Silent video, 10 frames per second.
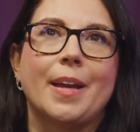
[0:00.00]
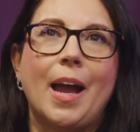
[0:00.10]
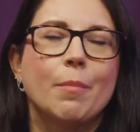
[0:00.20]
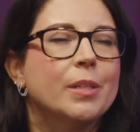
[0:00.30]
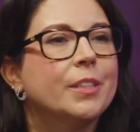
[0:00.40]

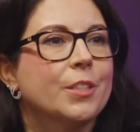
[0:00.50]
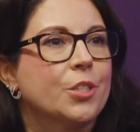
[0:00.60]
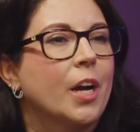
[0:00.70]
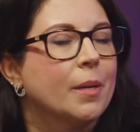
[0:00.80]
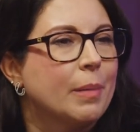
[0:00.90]
going to just
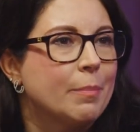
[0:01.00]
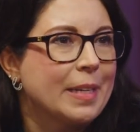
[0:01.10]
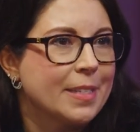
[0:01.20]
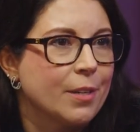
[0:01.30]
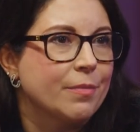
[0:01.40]
talk about
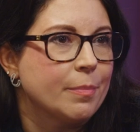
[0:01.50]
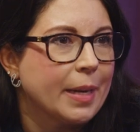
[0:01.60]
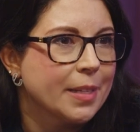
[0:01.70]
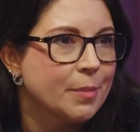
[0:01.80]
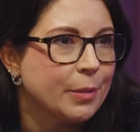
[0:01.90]
myself and
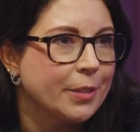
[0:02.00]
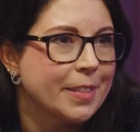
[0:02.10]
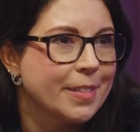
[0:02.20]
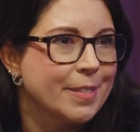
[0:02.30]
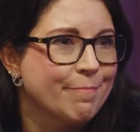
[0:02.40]
my experience.